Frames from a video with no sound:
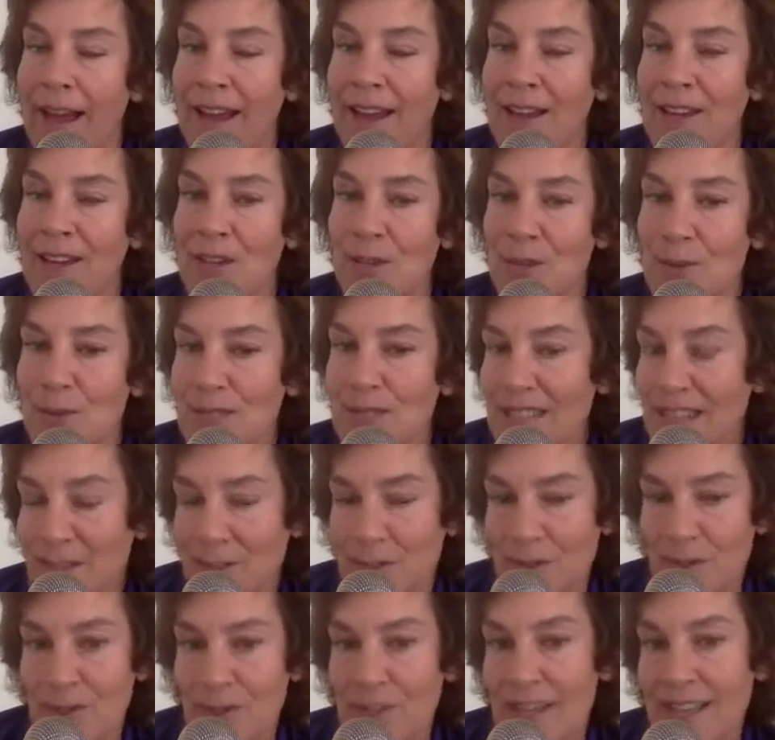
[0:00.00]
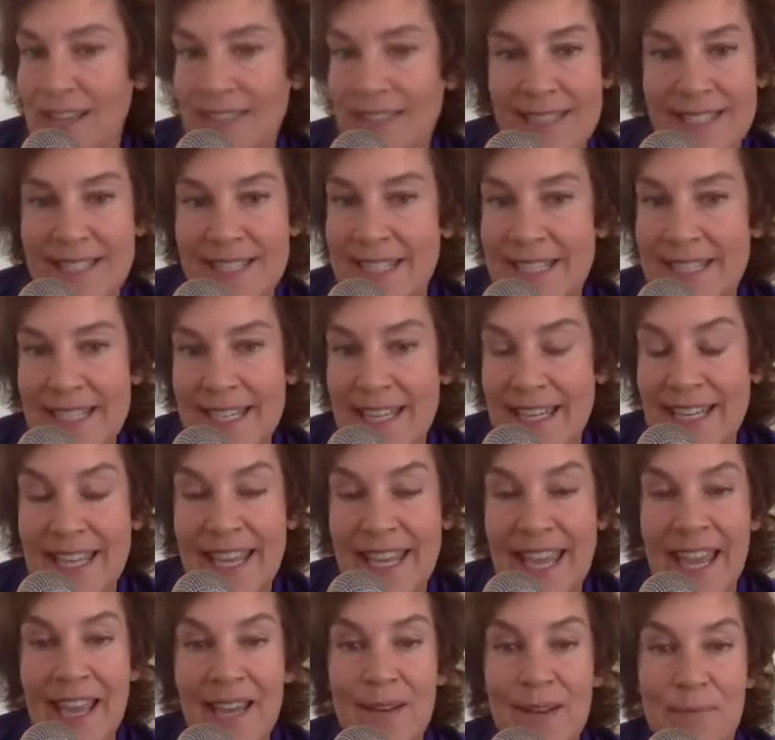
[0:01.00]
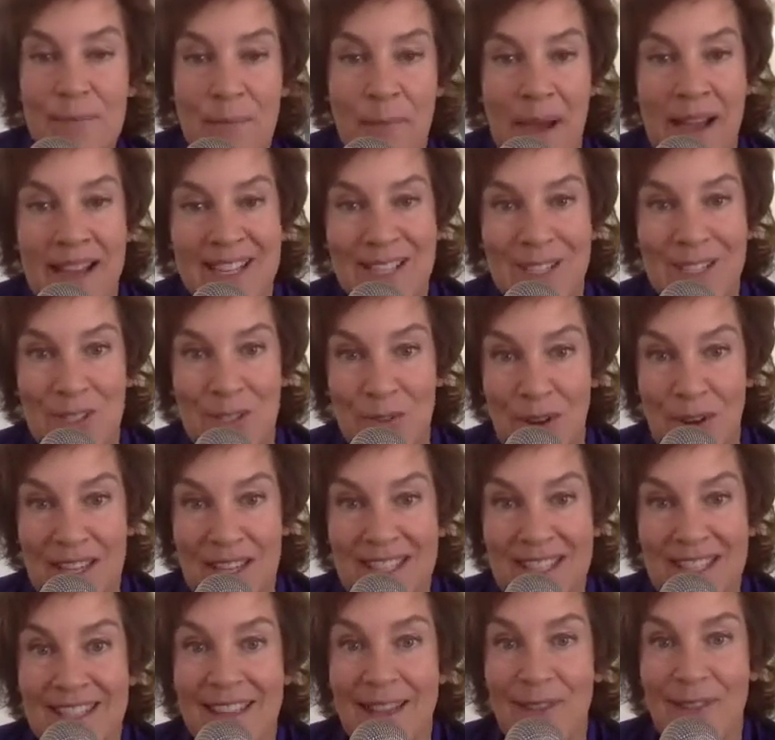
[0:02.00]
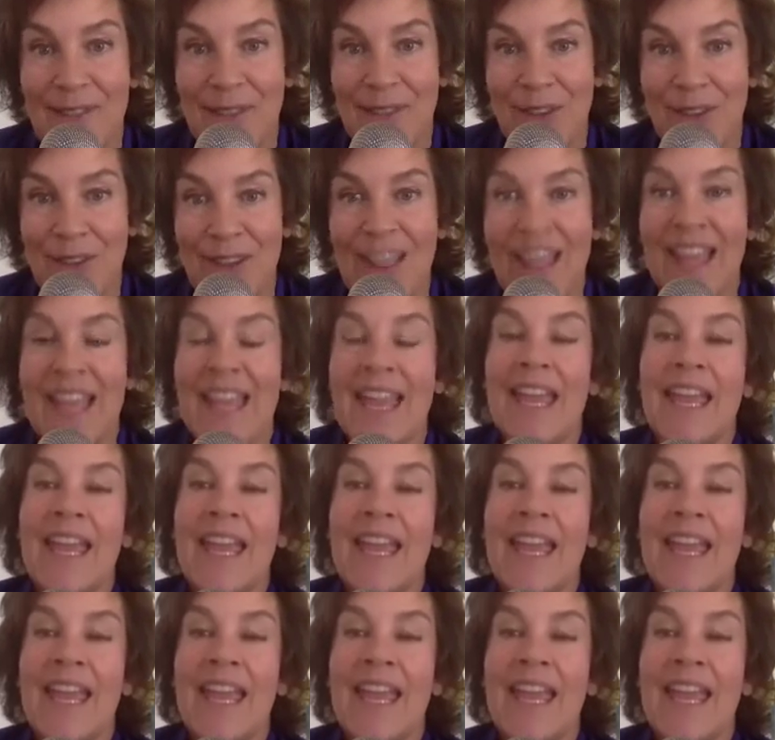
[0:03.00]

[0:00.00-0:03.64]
I use exercise to negate my stress level,